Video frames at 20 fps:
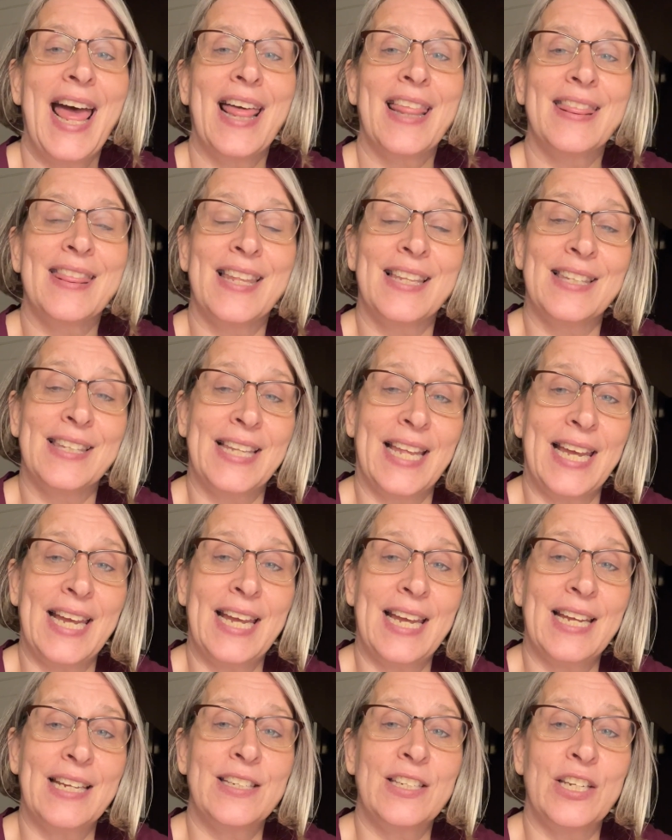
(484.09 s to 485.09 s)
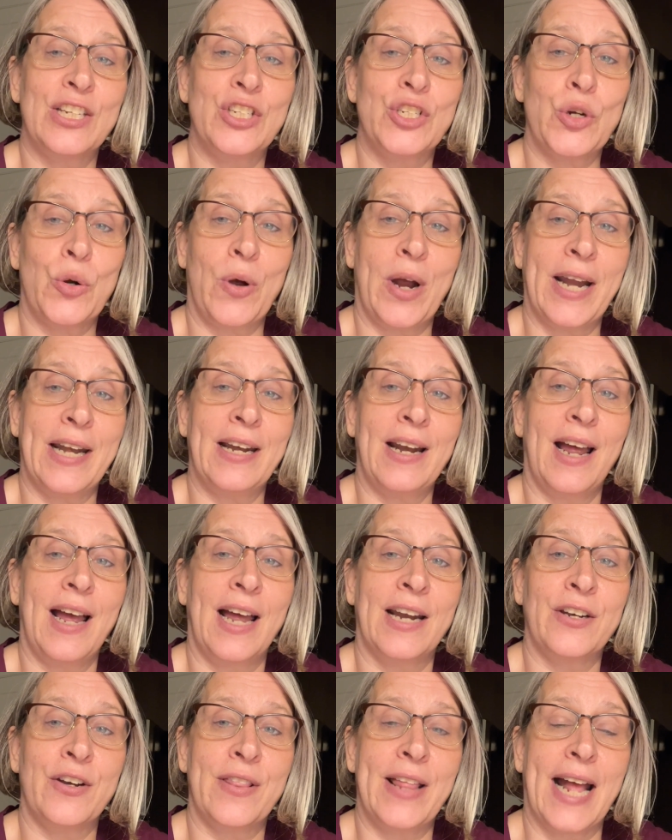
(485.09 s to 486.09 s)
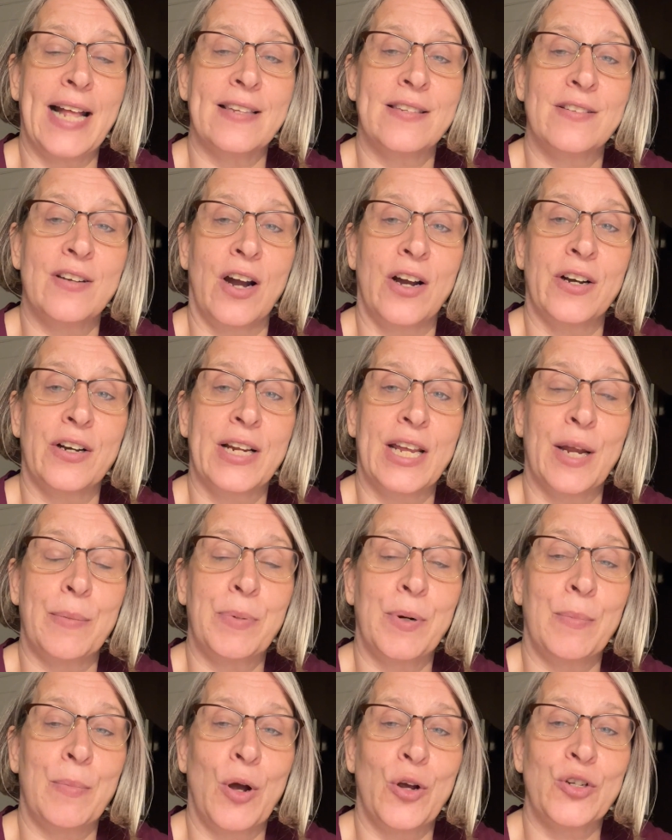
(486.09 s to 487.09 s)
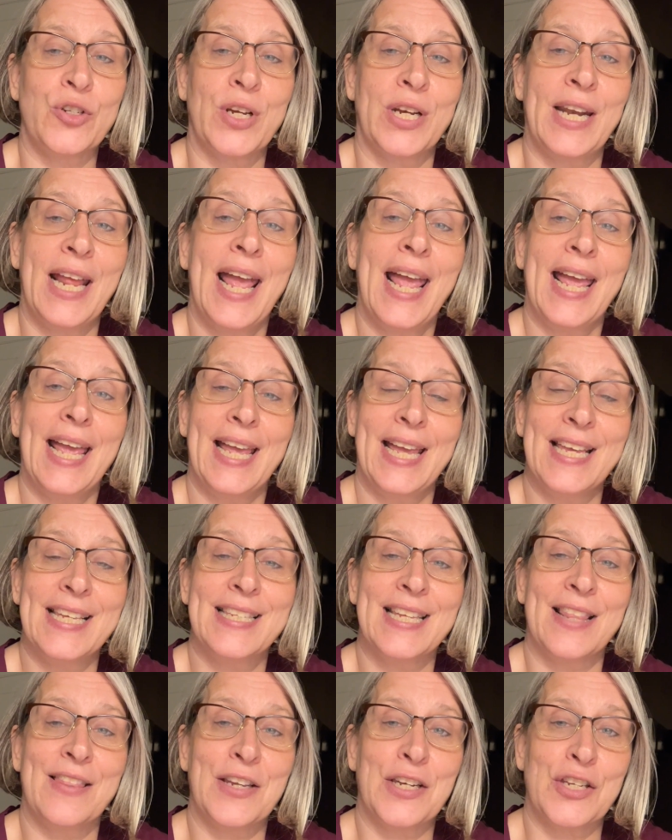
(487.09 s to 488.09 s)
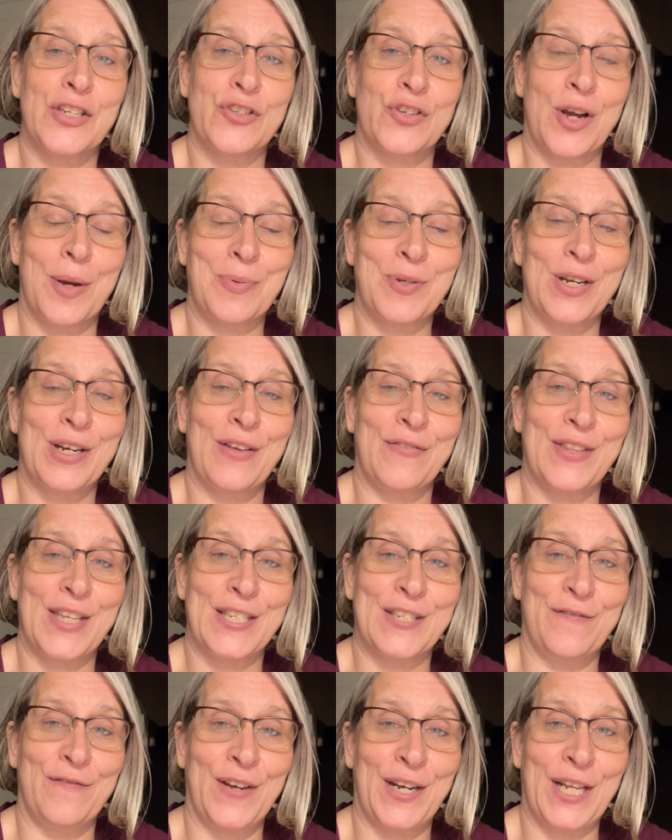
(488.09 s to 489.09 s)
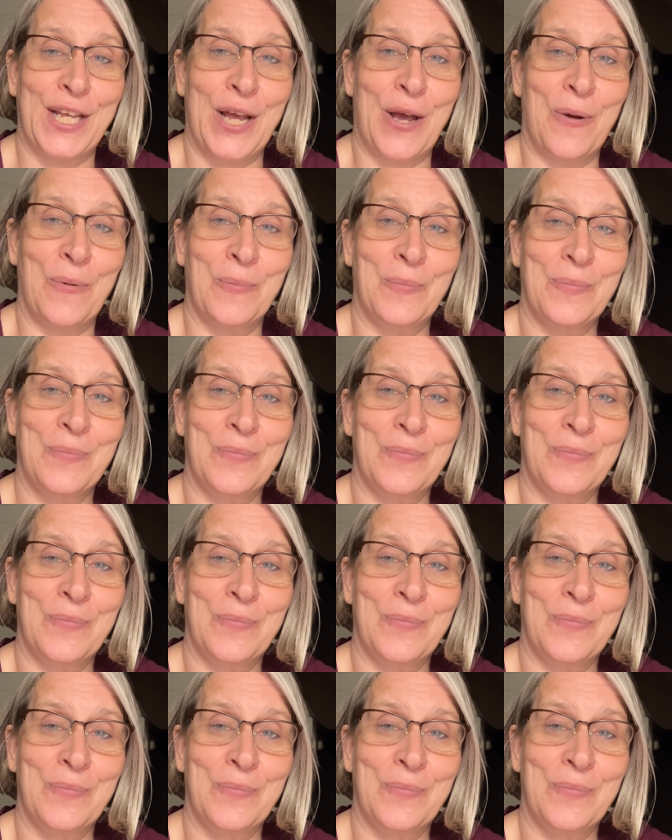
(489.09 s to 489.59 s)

the link to join under that starter kit promotion is in the description of this video.